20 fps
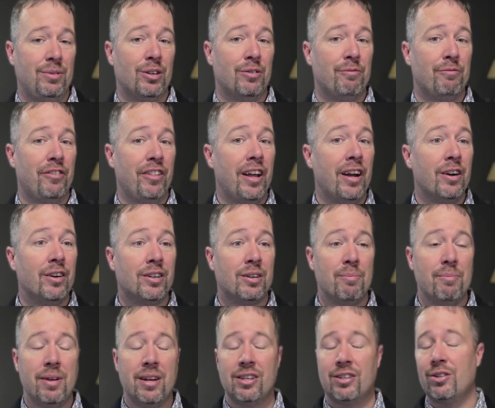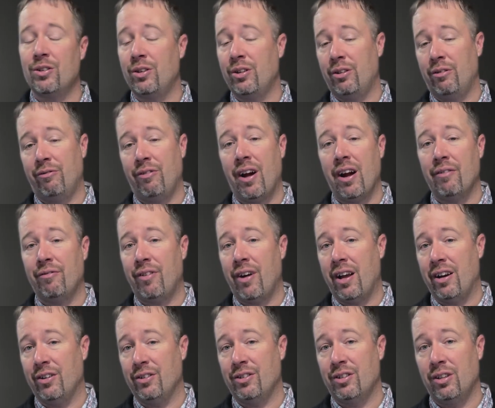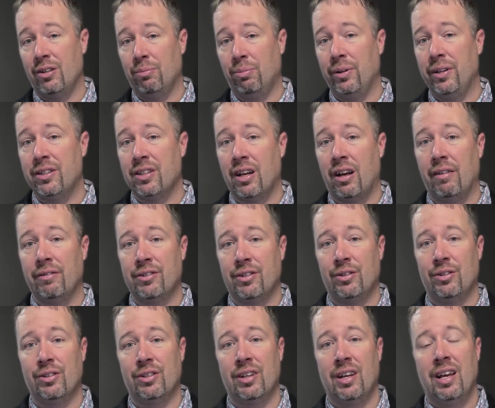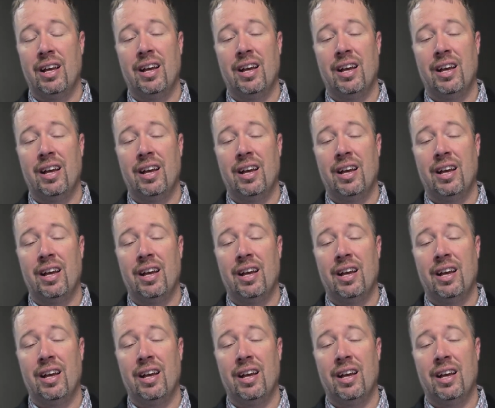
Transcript: You're there to minister to the firefighters, to the police officers.